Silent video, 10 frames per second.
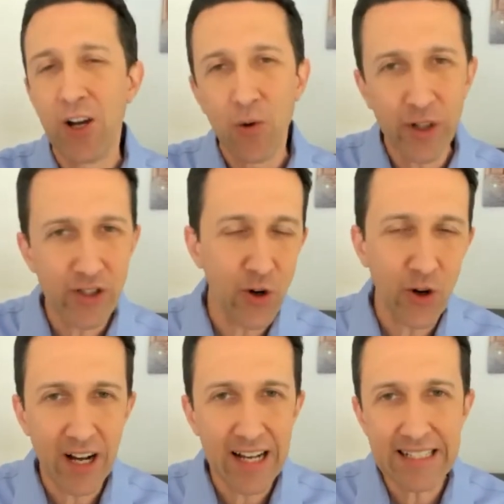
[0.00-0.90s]
What's
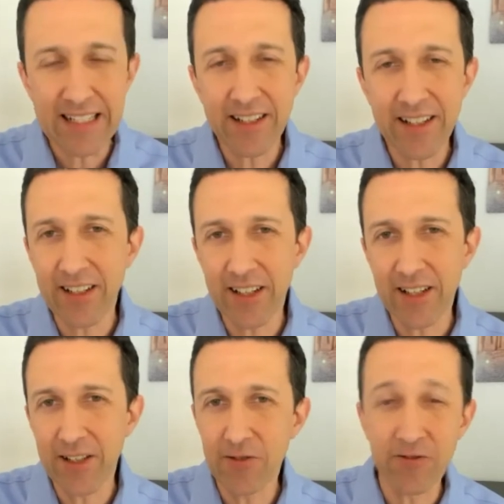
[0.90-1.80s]
your idea
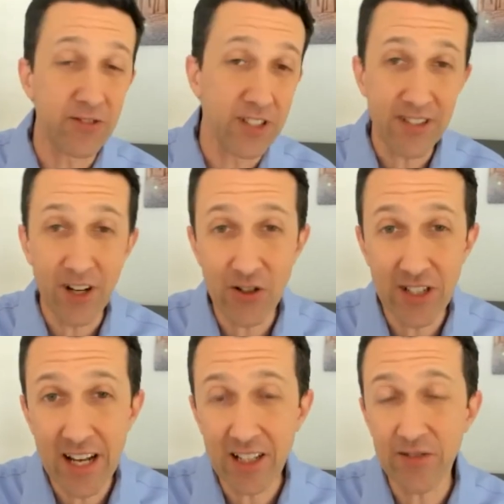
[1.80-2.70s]
of nostalgia
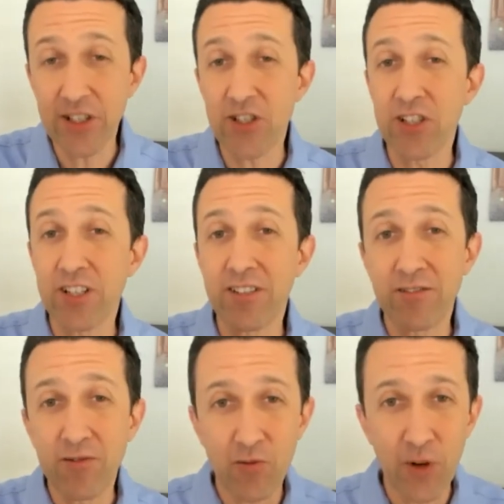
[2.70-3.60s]

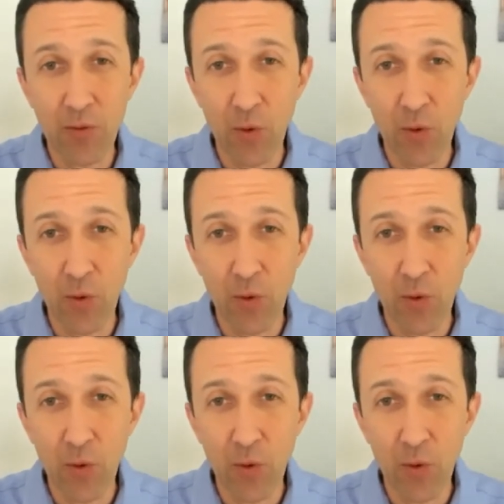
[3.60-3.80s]
television, right?